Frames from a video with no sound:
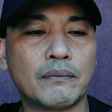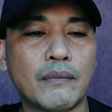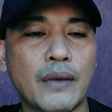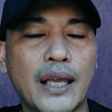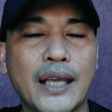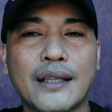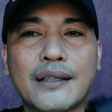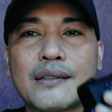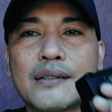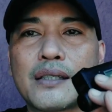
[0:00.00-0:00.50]

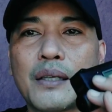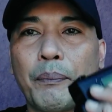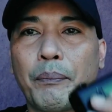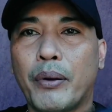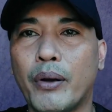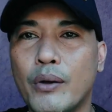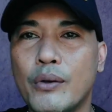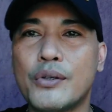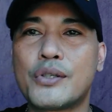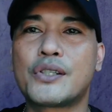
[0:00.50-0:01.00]
it's
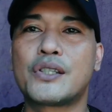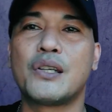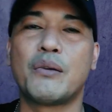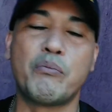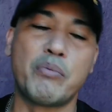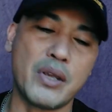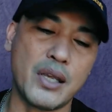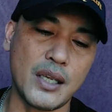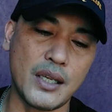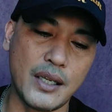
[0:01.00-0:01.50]
supposed to
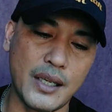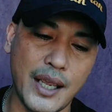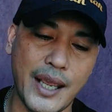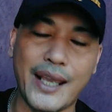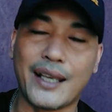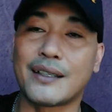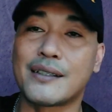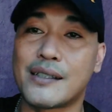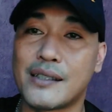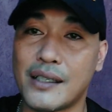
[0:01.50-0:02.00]
be
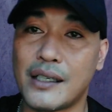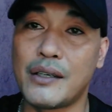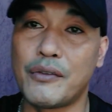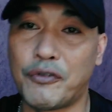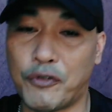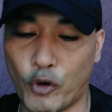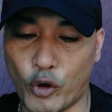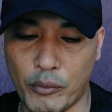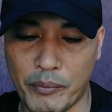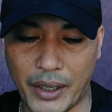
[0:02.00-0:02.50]
XC
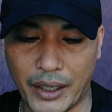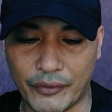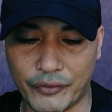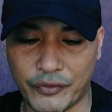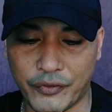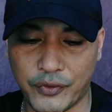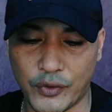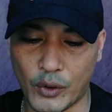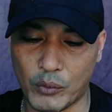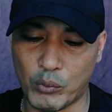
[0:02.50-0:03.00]
format
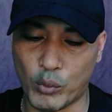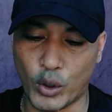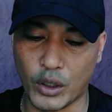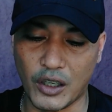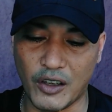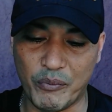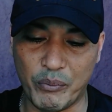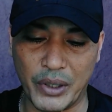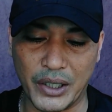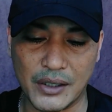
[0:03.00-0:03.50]
from what
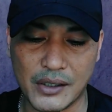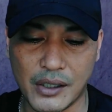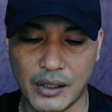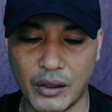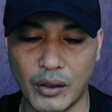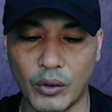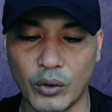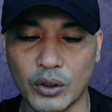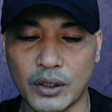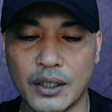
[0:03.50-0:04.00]
I've been
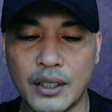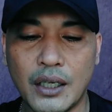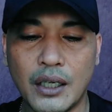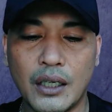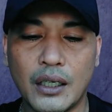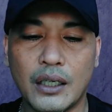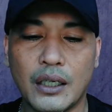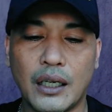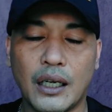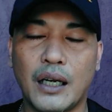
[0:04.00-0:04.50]
told.
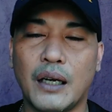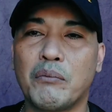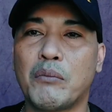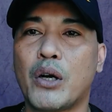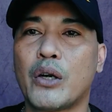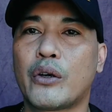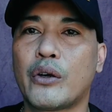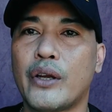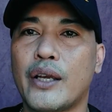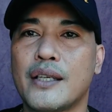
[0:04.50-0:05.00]

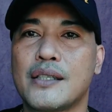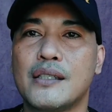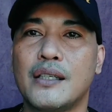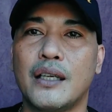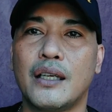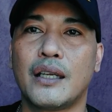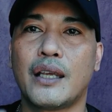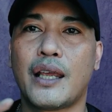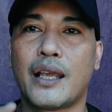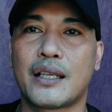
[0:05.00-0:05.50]
Micro
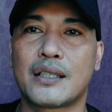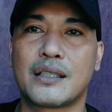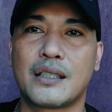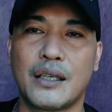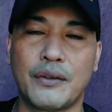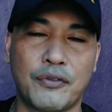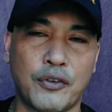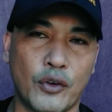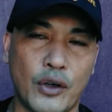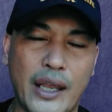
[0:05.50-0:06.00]
SD
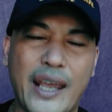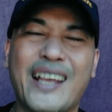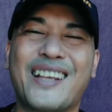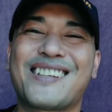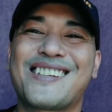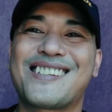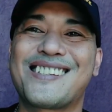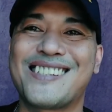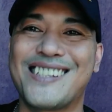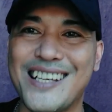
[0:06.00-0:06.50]

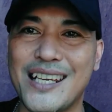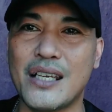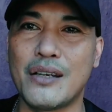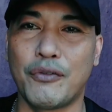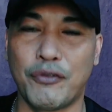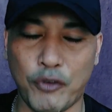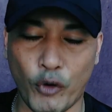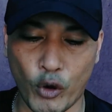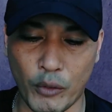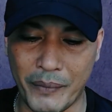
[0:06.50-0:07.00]
XC
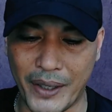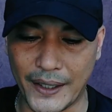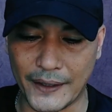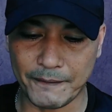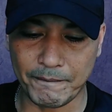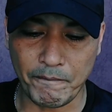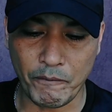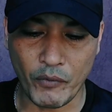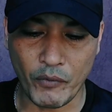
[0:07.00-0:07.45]
format,